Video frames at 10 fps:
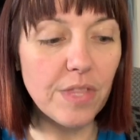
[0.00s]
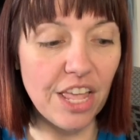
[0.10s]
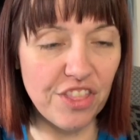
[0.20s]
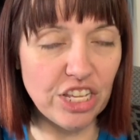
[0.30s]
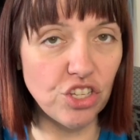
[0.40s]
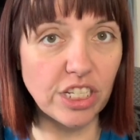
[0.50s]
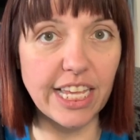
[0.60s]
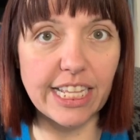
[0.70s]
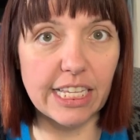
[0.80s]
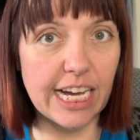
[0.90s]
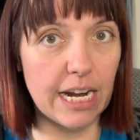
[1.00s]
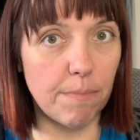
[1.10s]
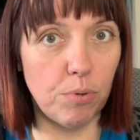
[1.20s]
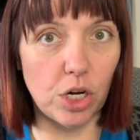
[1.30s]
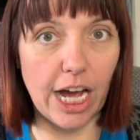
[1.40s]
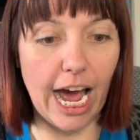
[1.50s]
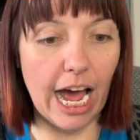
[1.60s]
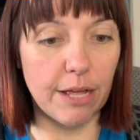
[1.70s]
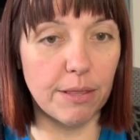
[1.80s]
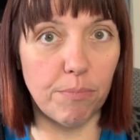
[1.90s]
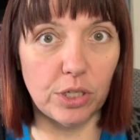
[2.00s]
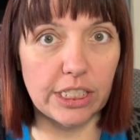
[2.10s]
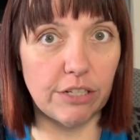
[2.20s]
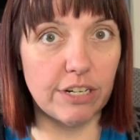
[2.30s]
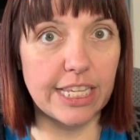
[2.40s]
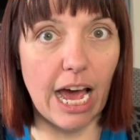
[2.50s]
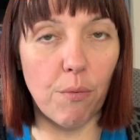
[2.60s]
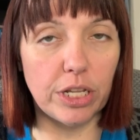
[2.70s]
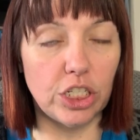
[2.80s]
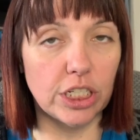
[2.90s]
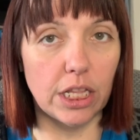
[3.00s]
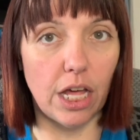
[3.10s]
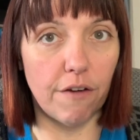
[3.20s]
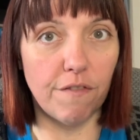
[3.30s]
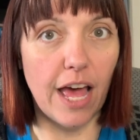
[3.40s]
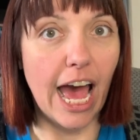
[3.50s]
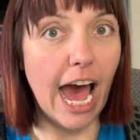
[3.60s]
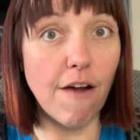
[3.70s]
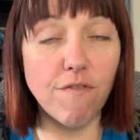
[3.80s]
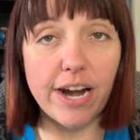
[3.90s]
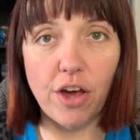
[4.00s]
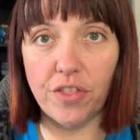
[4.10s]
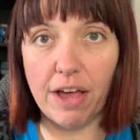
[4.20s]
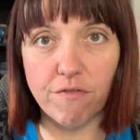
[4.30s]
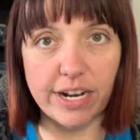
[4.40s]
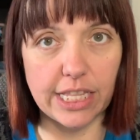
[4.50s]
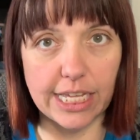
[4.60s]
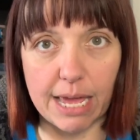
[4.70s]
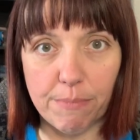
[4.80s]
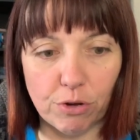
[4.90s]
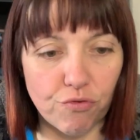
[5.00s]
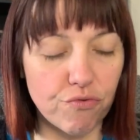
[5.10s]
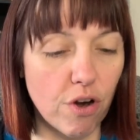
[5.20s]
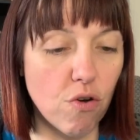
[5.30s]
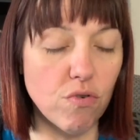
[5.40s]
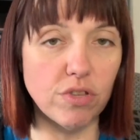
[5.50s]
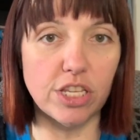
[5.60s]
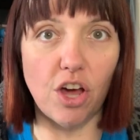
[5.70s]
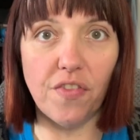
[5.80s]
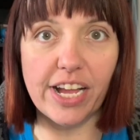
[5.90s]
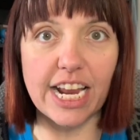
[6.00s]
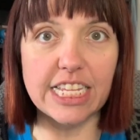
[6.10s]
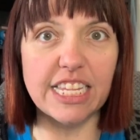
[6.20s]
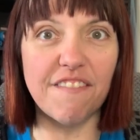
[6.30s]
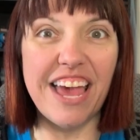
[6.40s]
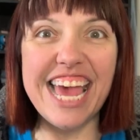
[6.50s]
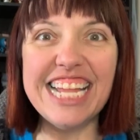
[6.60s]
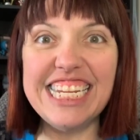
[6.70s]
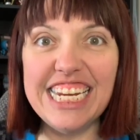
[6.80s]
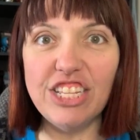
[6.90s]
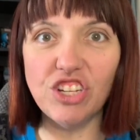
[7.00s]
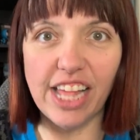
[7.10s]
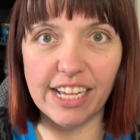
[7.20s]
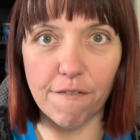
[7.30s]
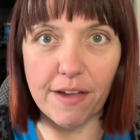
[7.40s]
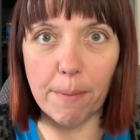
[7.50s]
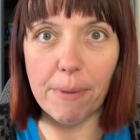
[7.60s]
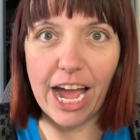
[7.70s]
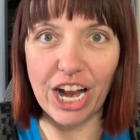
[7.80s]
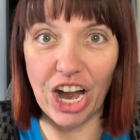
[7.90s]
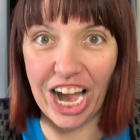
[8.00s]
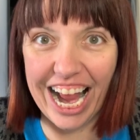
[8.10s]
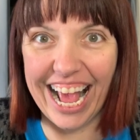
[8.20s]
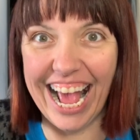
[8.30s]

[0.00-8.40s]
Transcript: This looks like the kind of book I, the book series I would just love. I've read all I've read the Game of Thrones and all that kind of stuff. Didn't he look like a vampire?